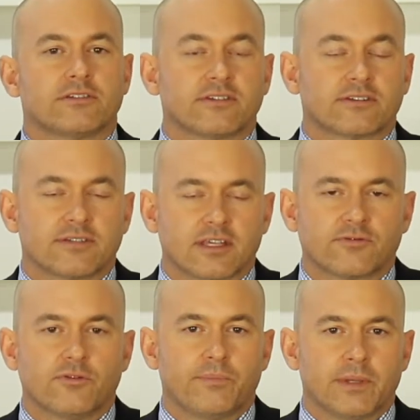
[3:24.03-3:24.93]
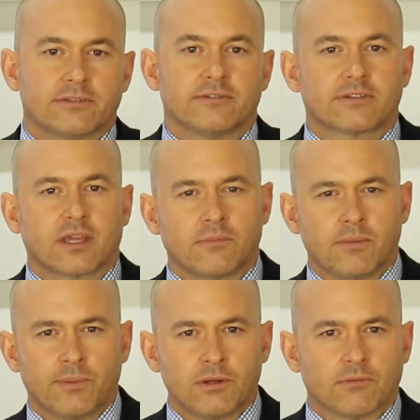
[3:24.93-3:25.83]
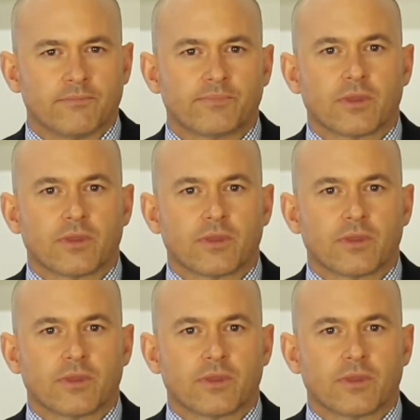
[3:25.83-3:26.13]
a successful business can be built.